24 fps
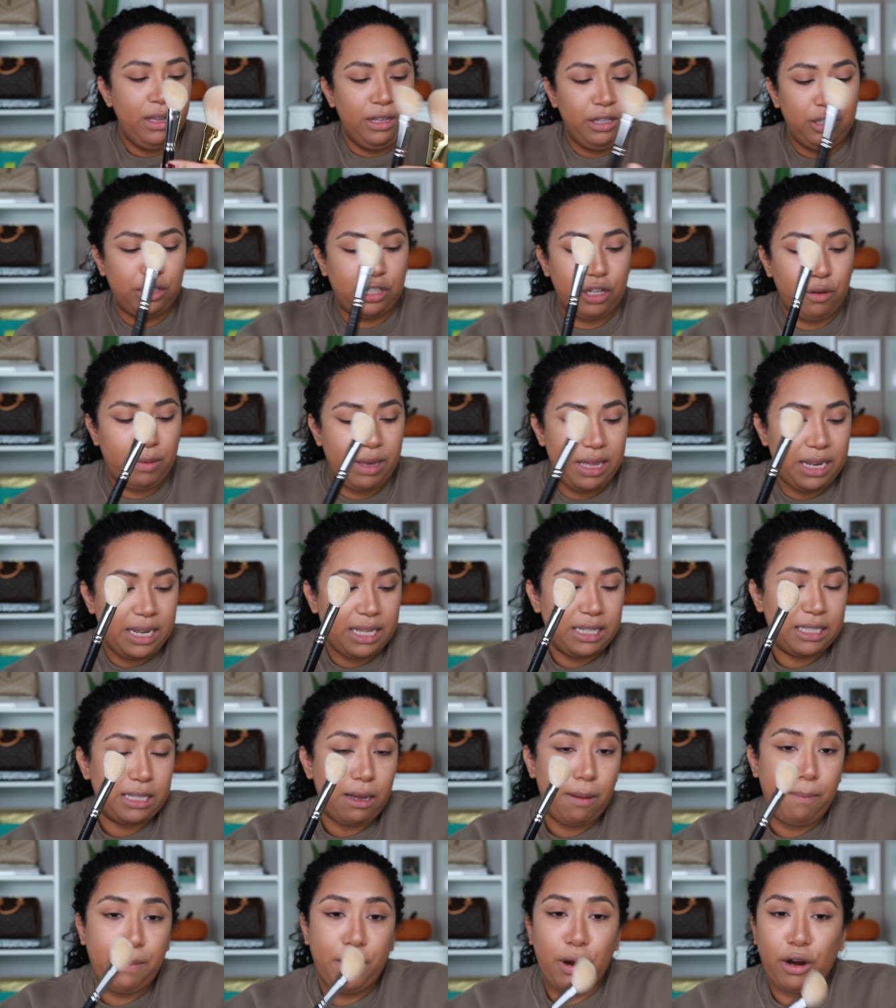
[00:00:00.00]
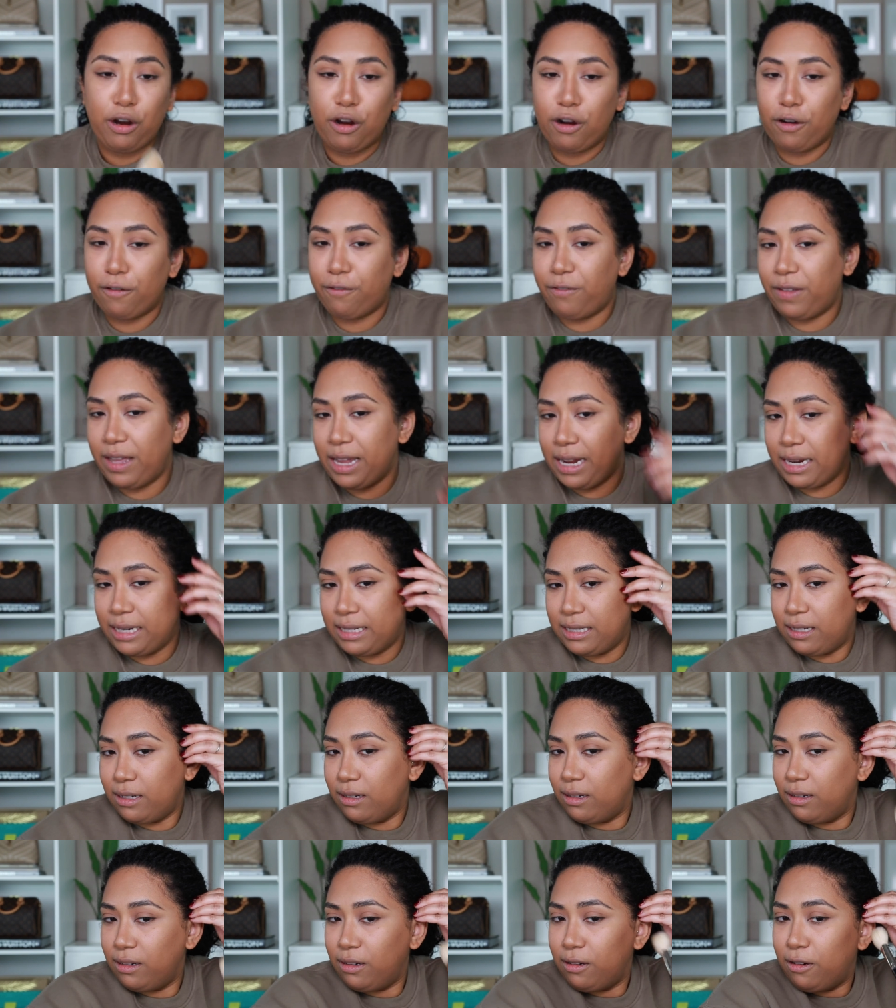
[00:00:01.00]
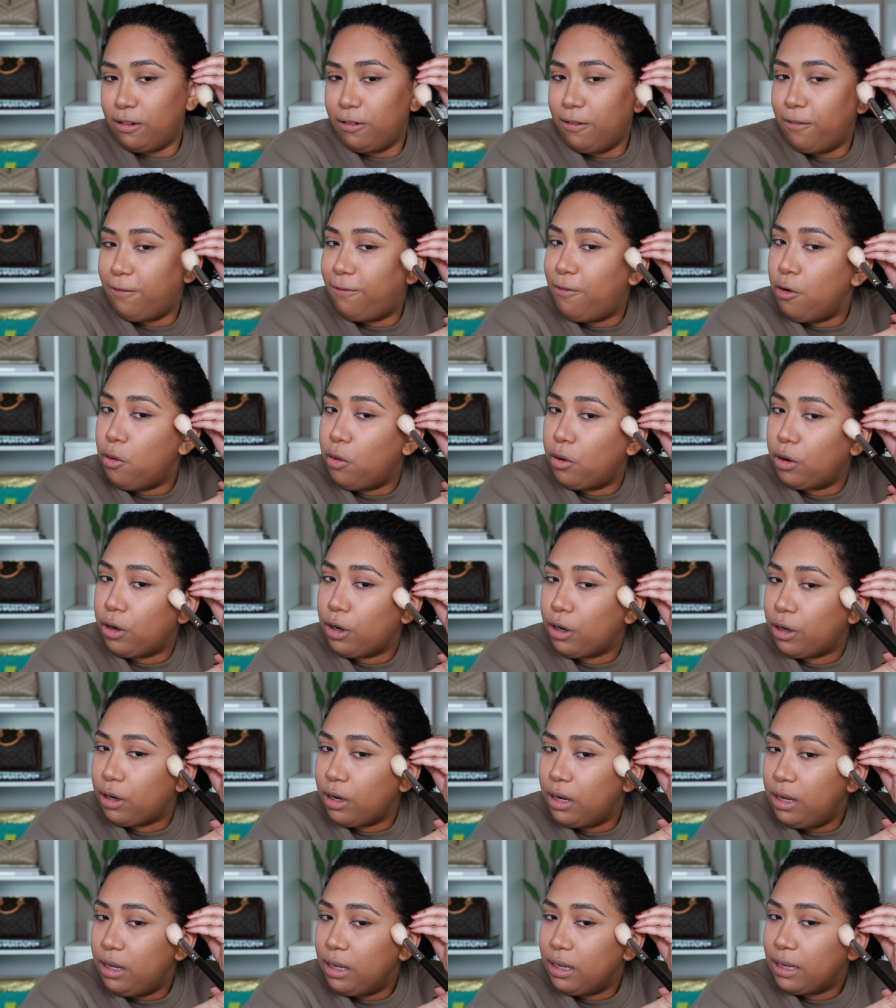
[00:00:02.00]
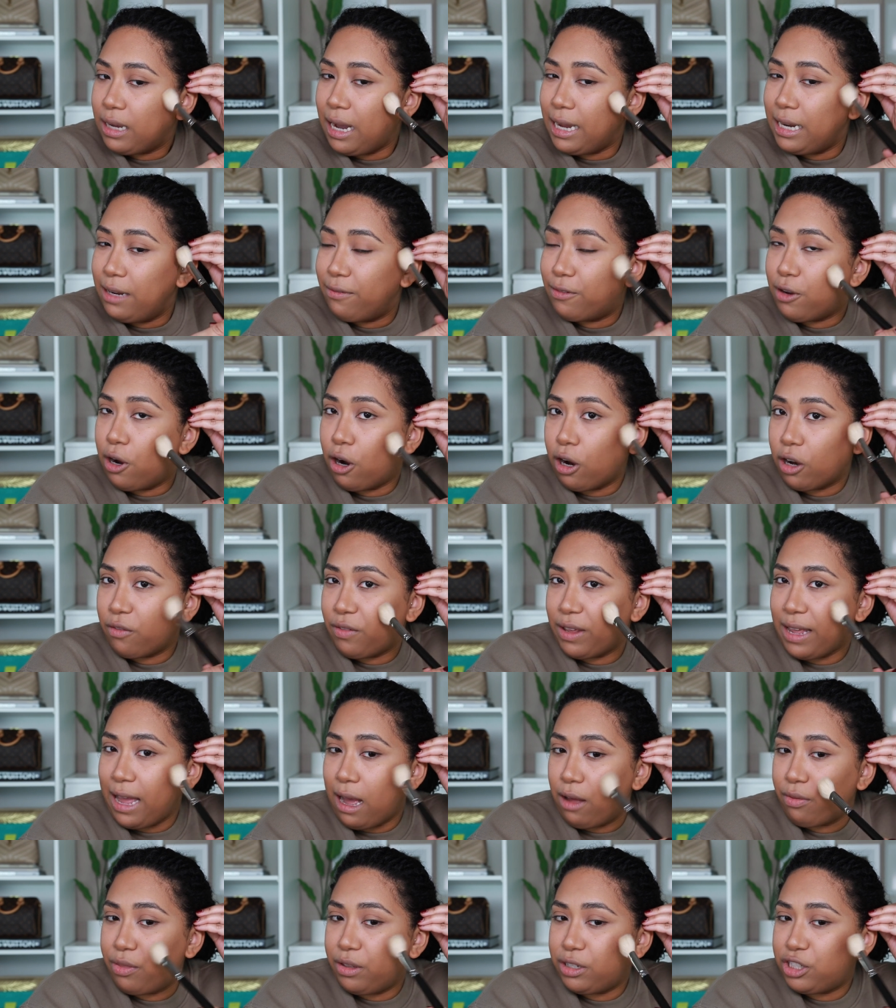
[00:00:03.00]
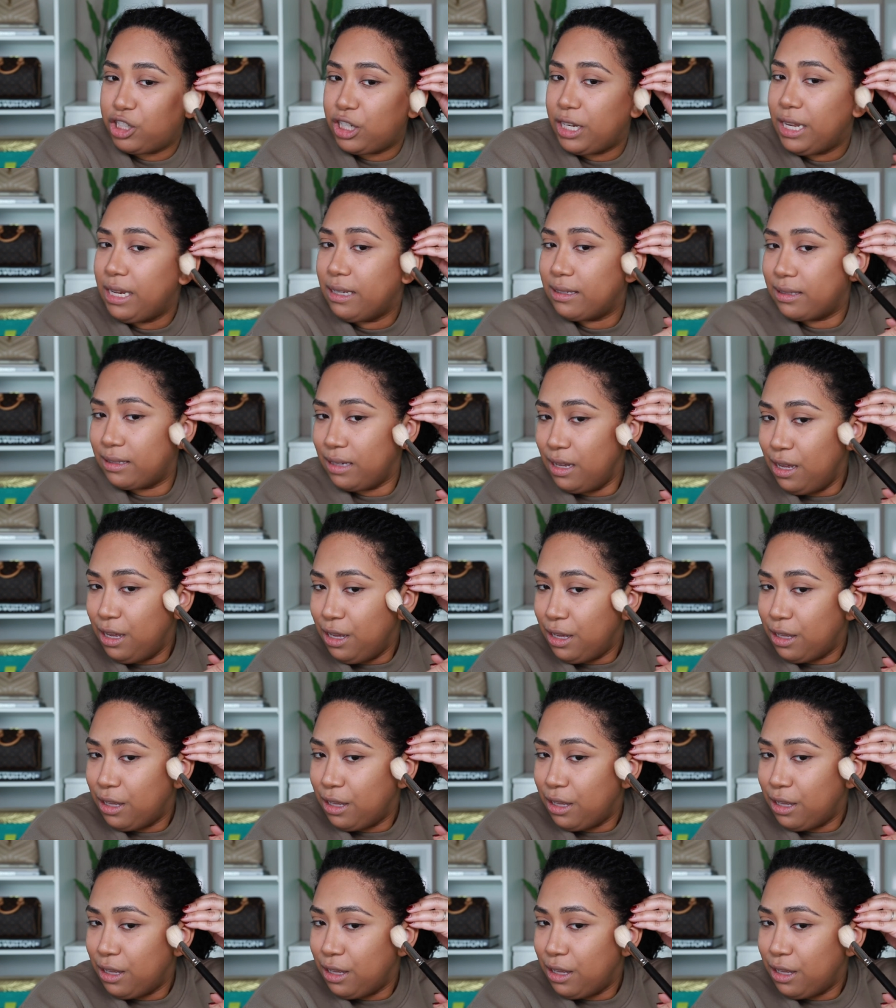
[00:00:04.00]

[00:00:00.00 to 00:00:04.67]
So it is perfect for kind of carving out the cheeks.